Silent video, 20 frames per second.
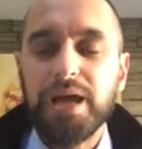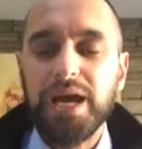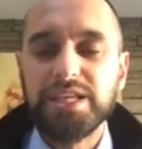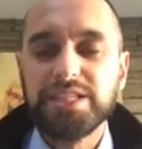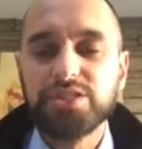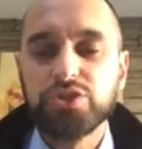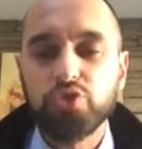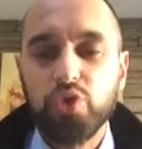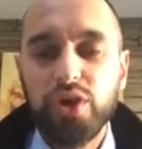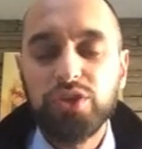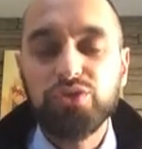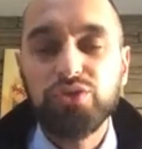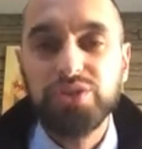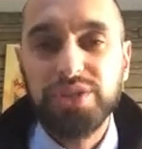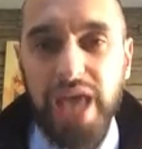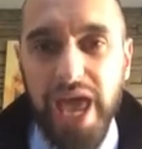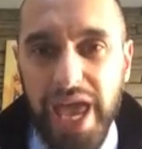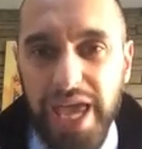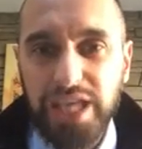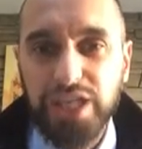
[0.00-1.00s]
And it's trying to
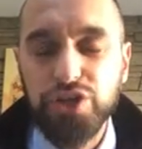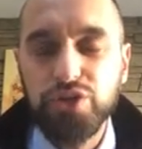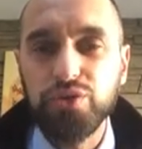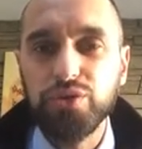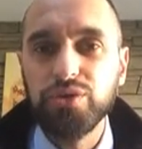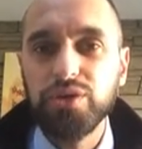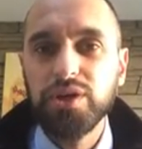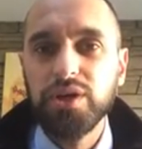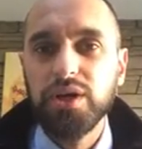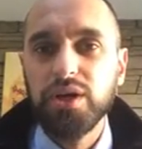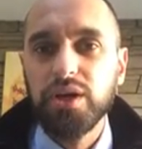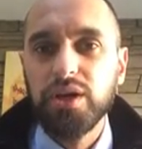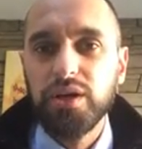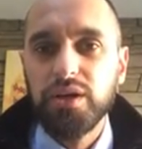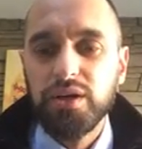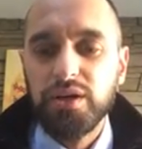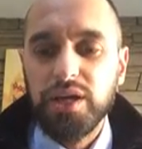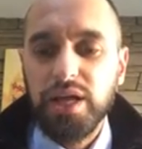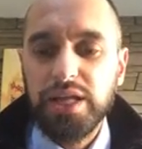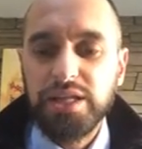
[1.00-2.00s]
take you.
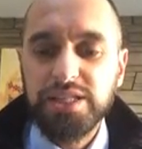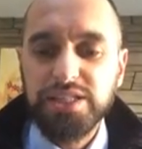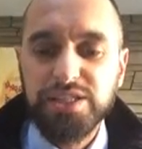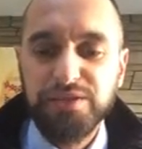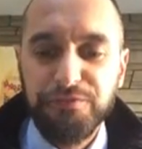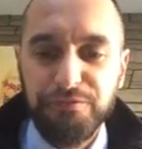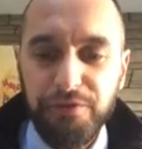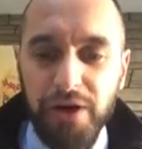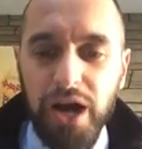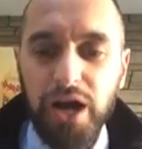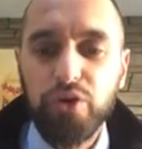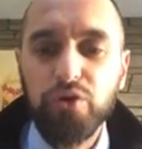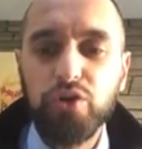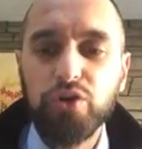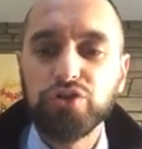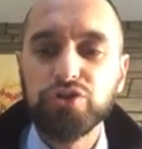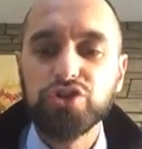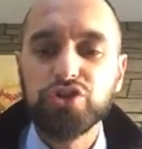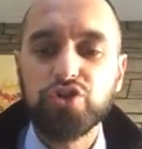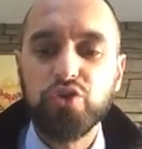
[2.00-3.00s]
And as
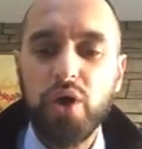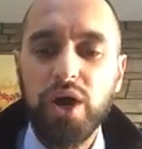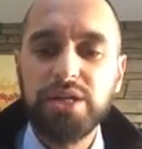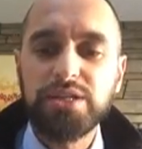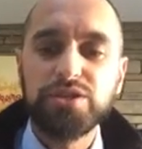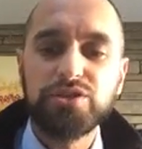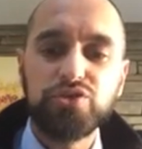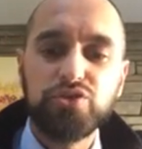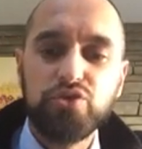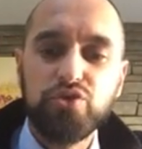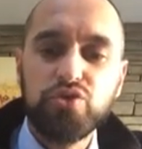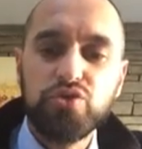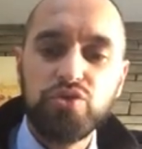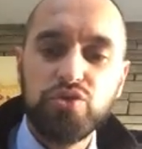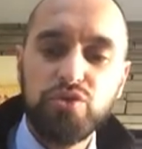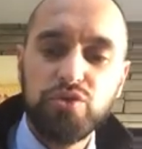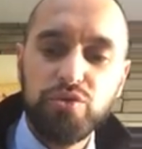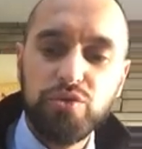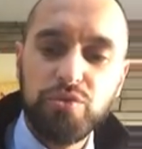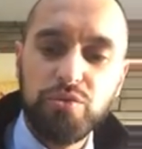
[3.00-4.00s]
Pharaoh tries to
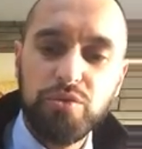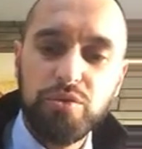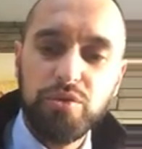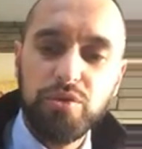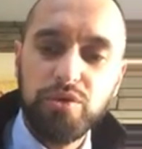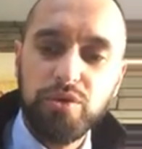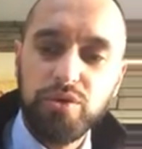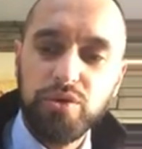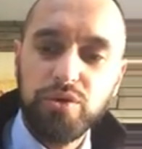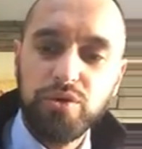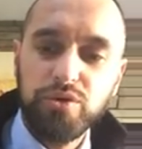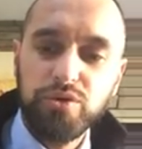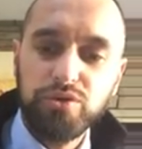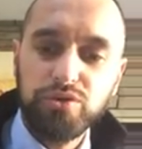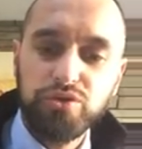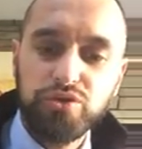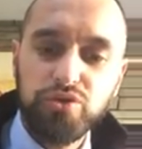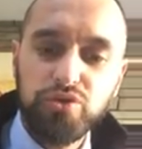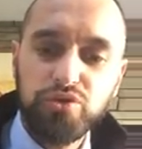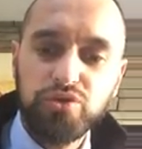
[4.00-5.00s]

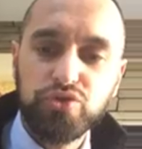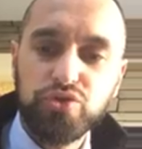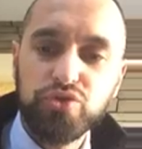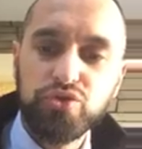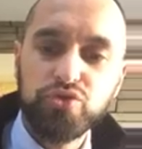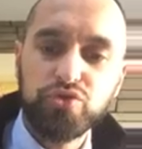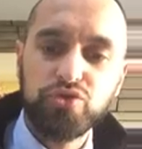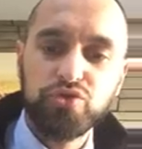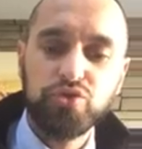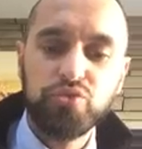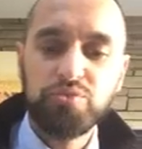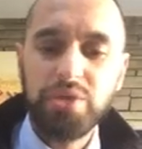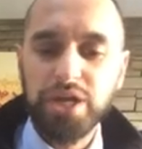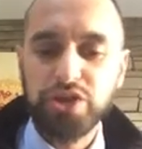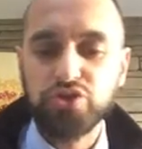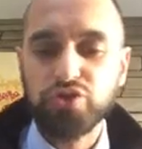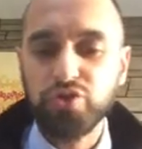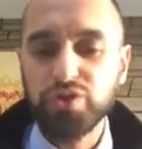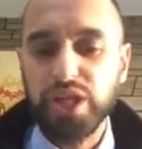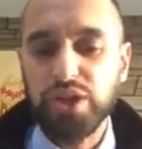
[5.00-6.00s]
to
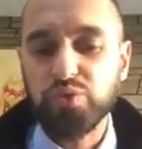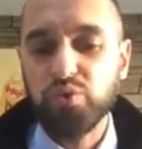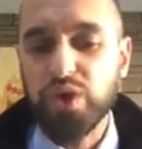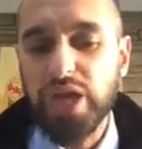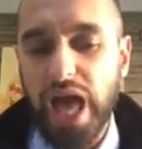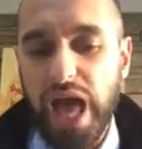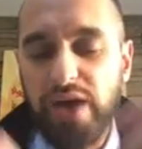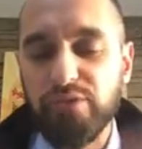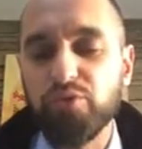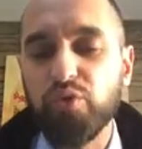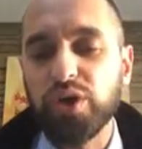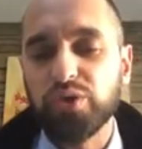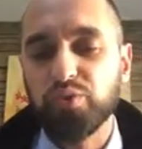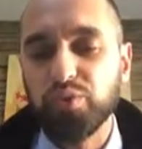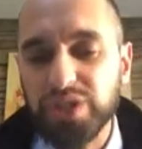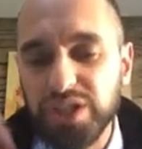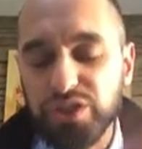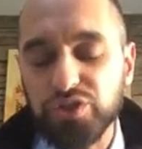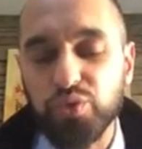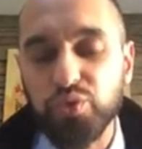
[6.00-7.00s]
make sure that we have what
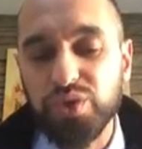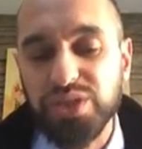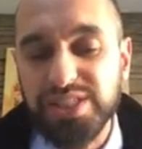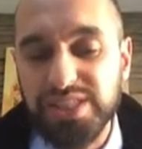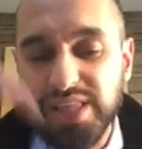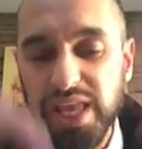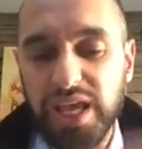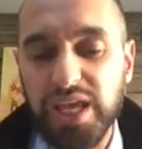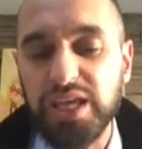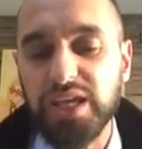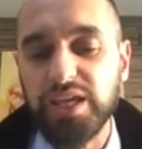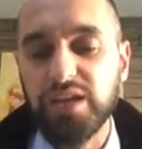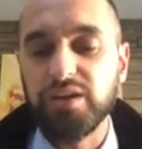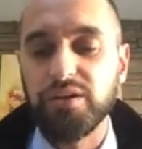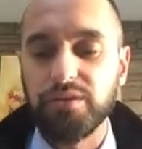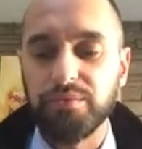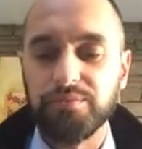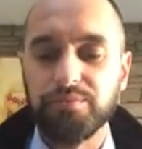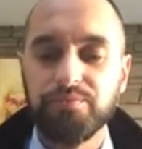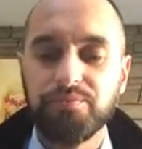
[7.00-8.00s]
we need, so we stay
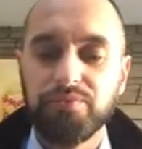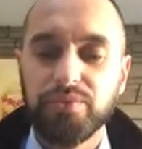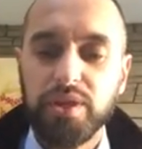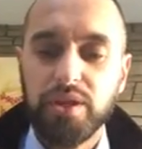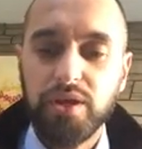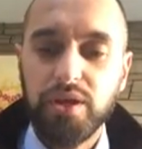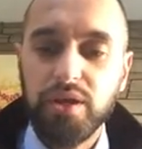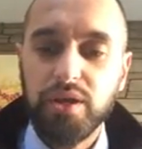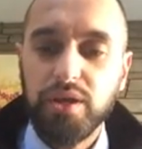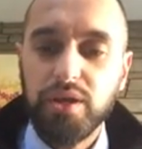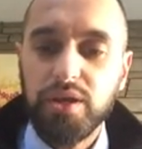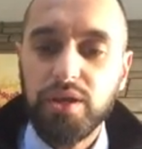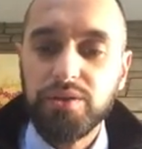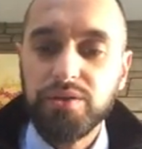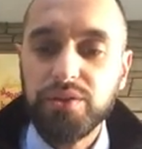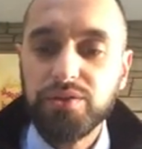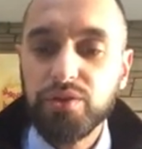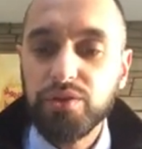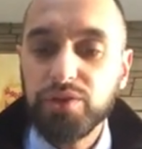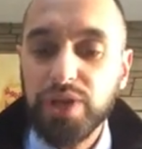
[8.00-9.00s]
here.
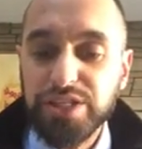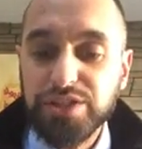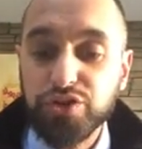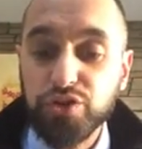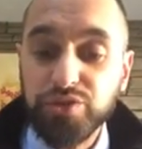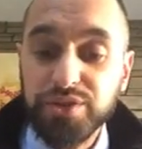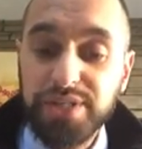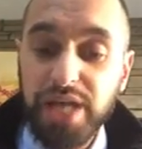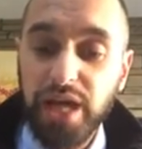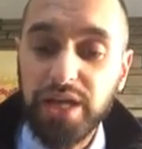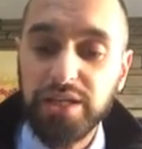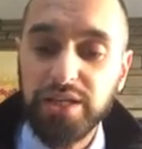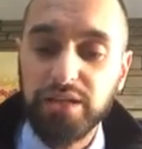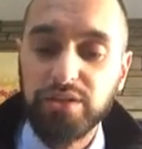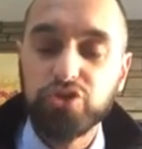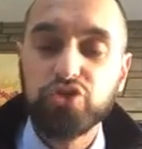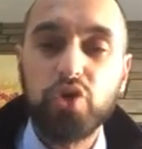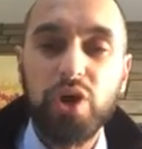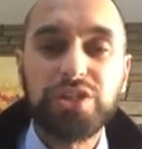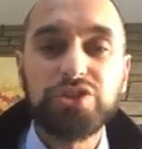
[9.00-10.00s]
That society
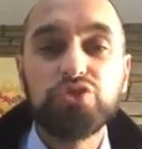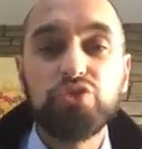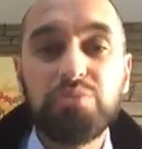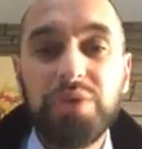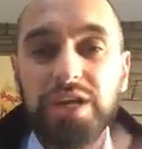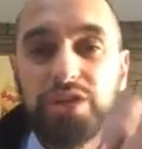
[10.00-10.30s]
tries to